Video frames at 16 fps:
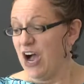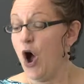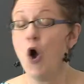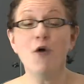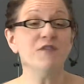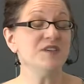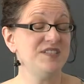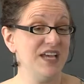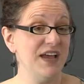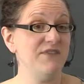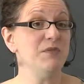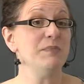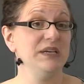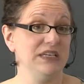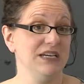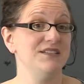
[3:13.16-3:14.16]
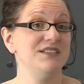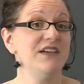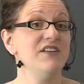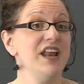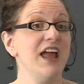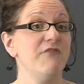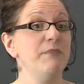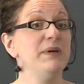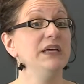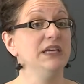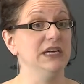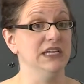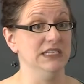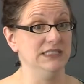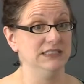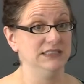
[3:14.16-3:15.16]
Over 7 billion, 7.5
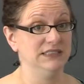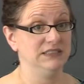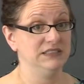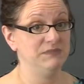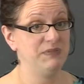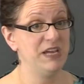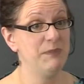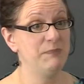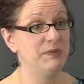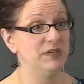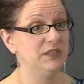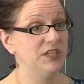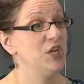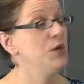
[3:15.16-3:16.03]
billion people,